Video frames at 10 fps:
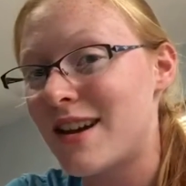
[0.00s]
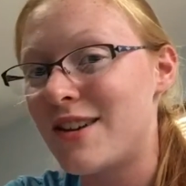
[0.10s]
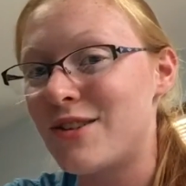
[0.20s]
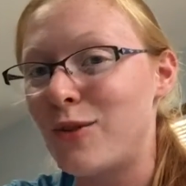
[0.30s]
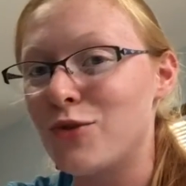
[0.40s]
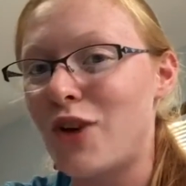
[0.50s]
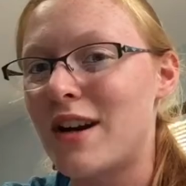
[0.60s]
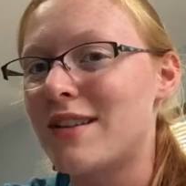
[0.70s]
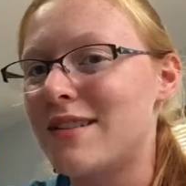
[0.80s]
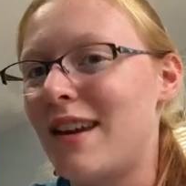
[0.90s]
and don't try
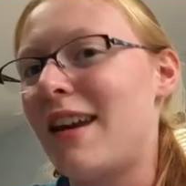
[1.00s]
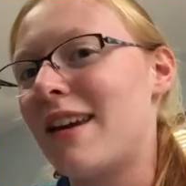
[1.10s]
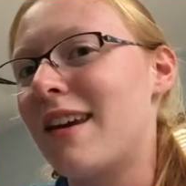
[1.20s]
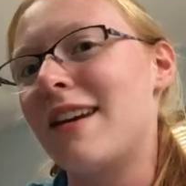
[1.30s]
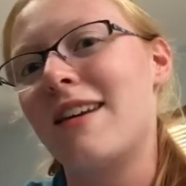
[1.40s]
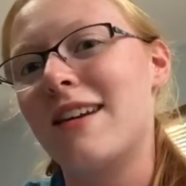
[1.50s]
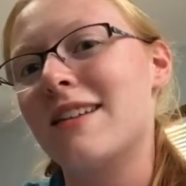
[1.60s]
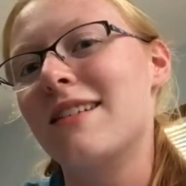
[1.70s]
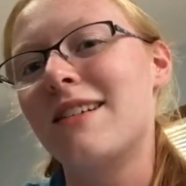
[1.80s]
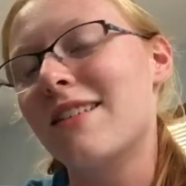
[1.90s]
to sneak it
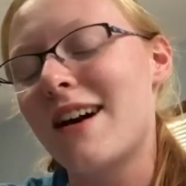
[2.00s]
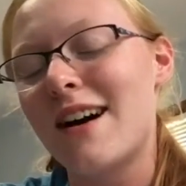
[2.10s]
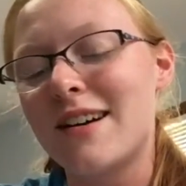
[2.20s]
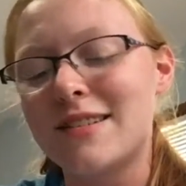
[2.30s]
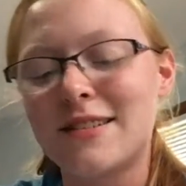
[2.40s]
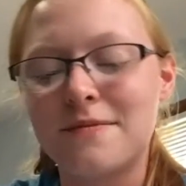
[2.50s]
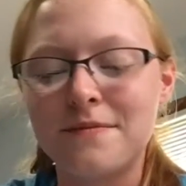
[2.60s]
in class.